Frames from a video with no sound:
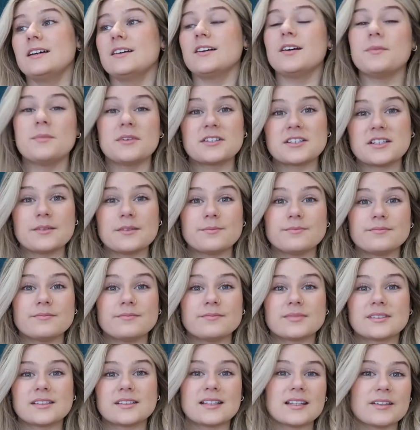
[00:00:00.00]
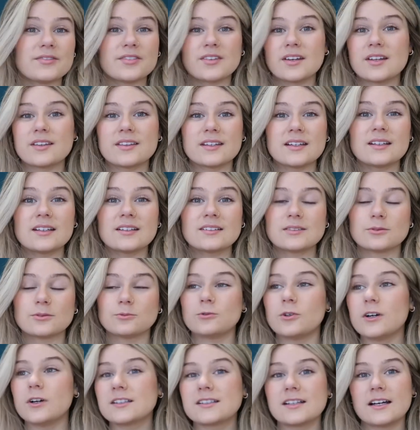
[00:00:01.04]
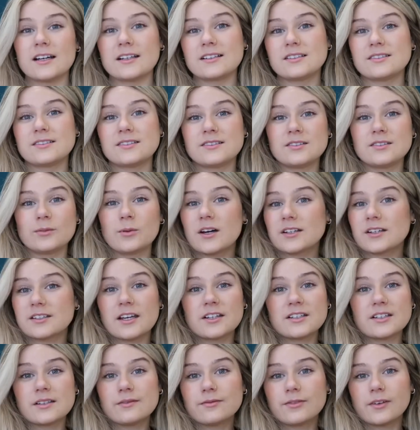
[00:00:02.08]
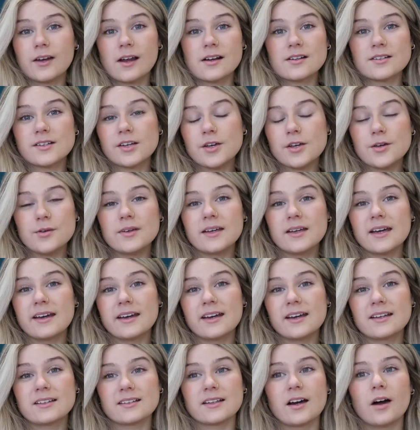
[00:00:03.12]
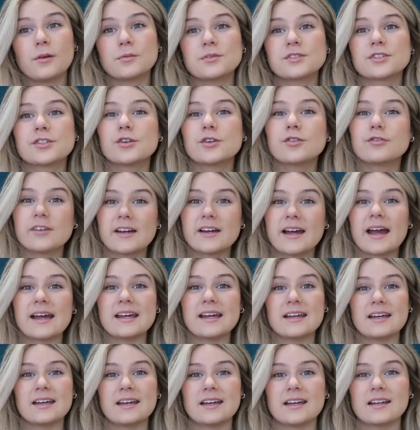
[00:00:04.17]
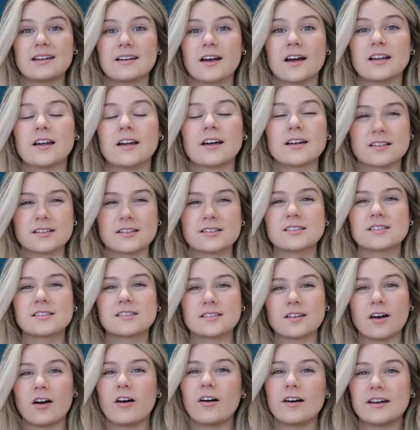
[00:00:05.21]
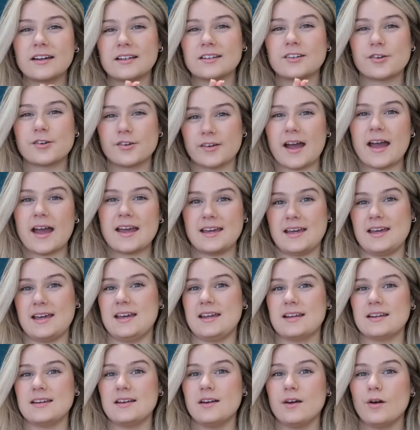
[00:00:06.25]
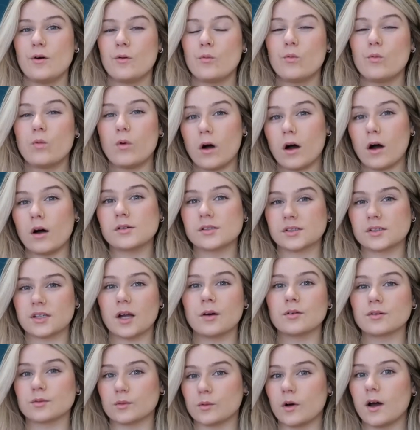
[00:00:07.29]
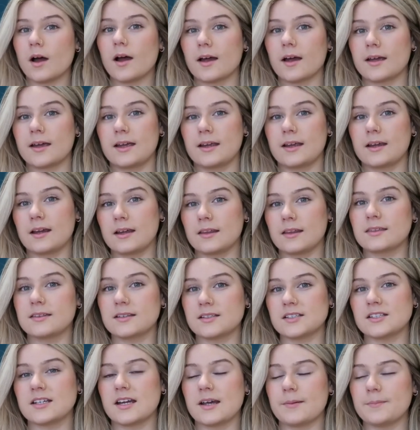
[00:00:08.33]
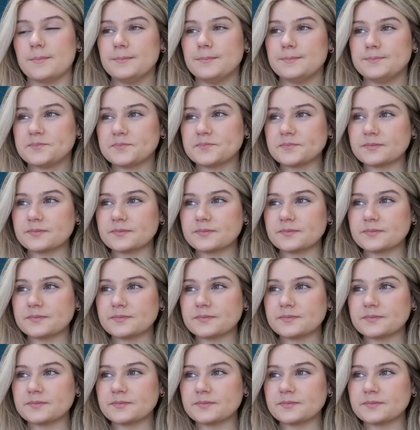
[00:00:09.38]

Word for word: got my gym certificate things, worked at a worked at a gym for like two years. I was creating, I like started creating whilst I was working in the gym.